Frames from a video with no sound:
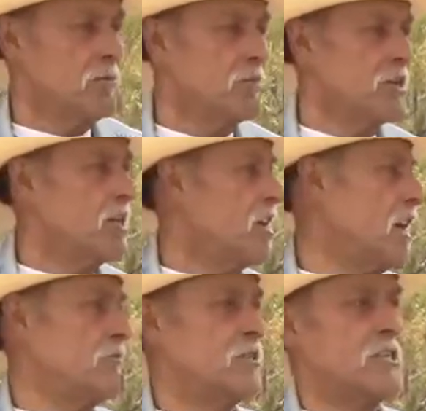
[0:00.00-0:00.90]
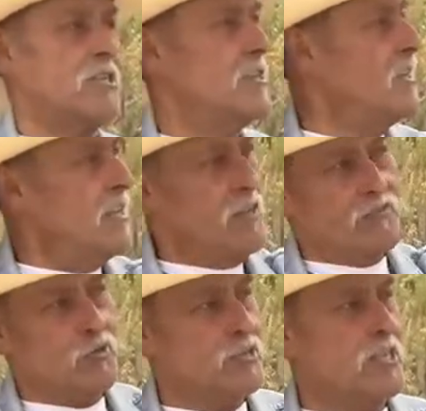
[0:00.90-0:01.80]
But uh, obviously
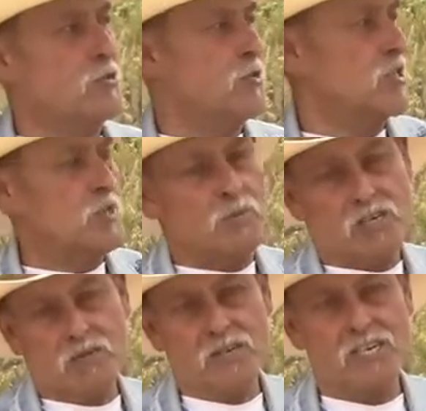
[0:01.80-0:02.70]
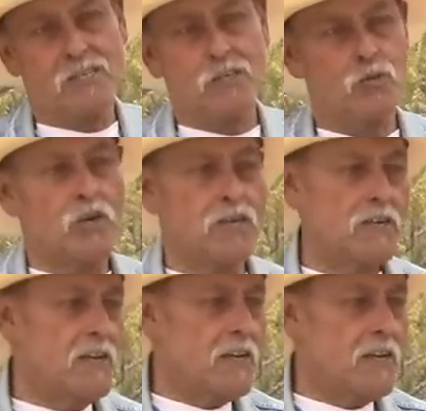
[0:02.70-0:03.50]
for centuries has been coming out this way.